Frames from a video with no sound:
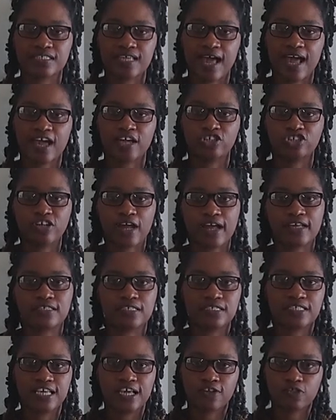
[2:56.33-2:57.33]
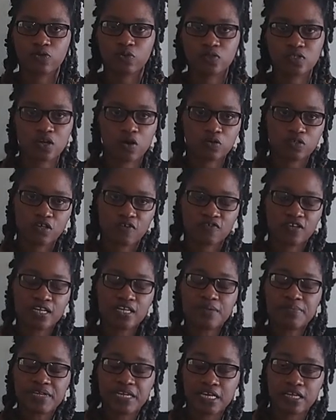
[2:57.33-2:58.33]
I tried to
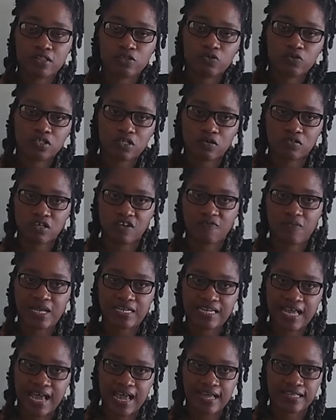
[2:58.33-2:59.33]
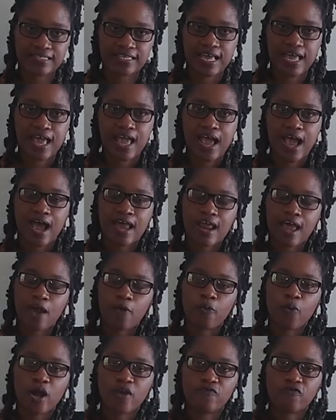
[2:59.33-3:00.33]
eliminate those out of my diet, and I
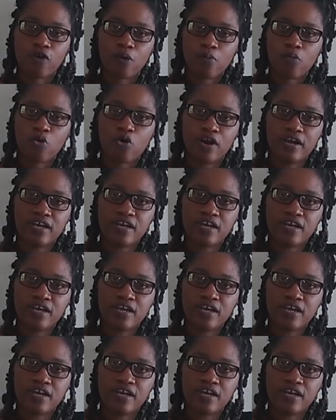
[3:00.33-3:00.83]
went for more